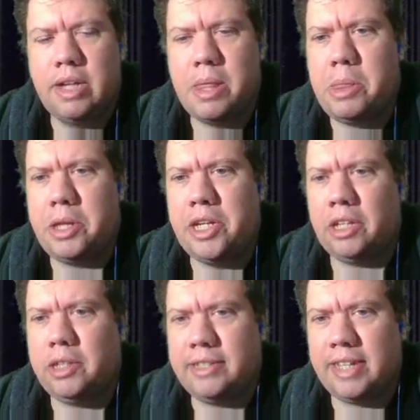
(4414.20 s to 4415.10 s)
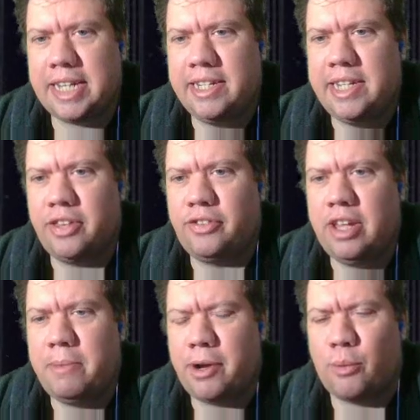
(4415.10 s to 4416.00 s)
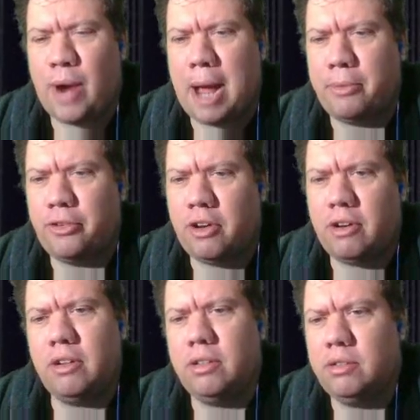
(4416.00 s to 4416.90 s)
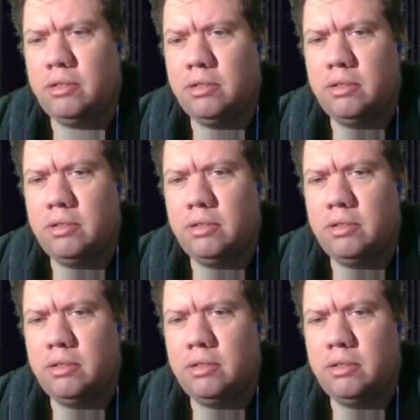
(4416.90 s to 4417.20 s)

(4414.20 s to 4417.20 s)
And then the Dudleys, like, dissed him in a rap song.